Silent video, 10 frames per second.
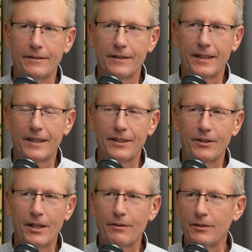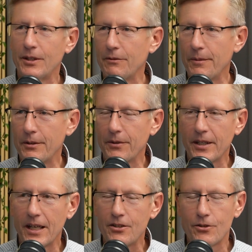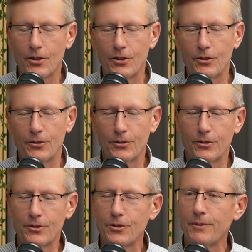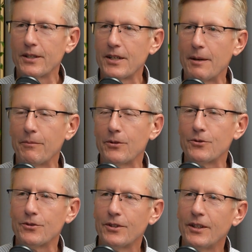Like, can you have a bit of a case study or some examples?